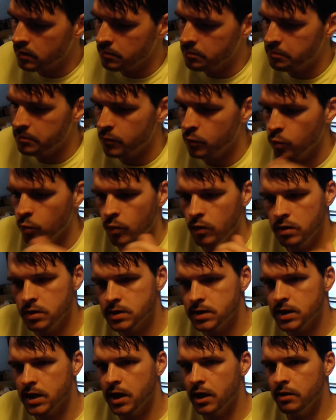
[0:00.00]

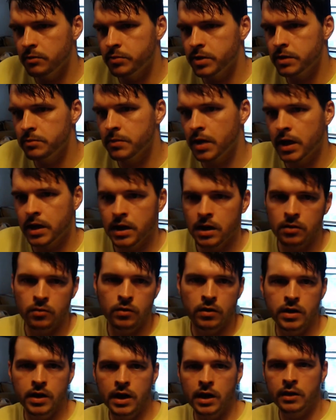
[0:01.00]
wants out, but he might not
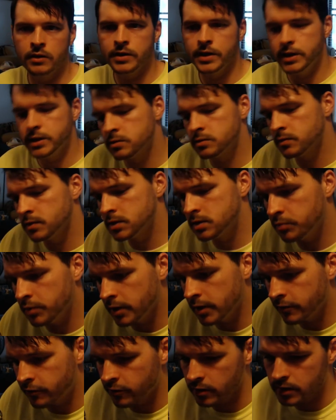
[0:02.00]
want out. He just wants to
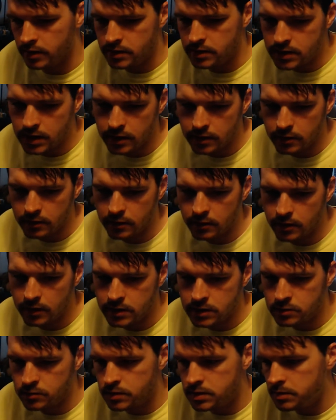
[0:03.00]
play for a contender. He
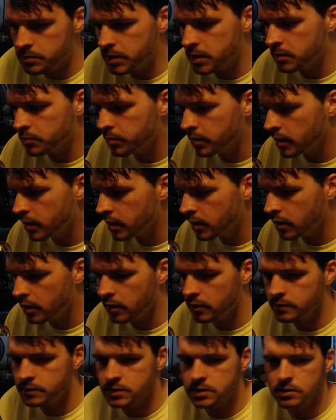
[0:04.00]
just wants to be in the
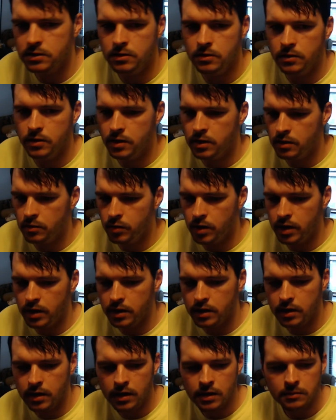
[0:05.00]
playoffs. So, you know
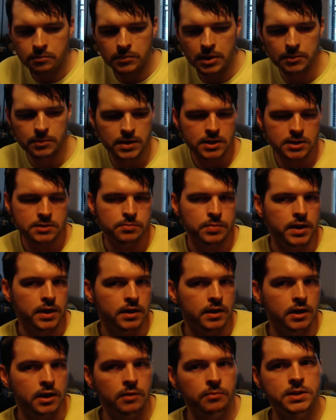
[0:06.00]
what? Maybe this pick
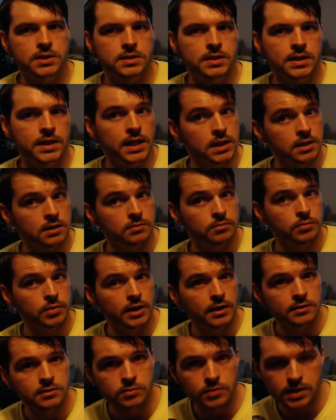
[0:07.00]
can help us get to the
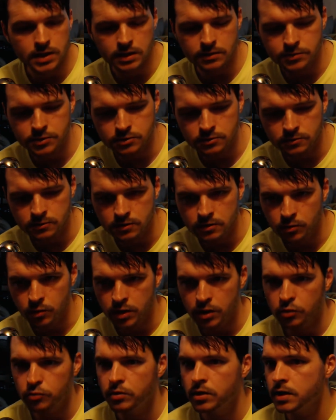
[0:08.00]
playoffs and we keep Schroeder and we
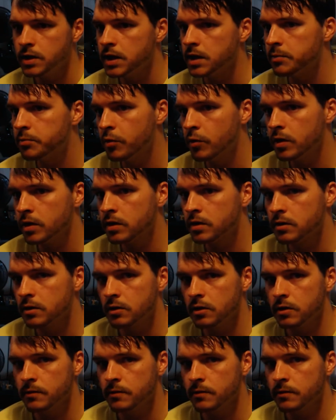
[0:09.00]
don't really need a point guard.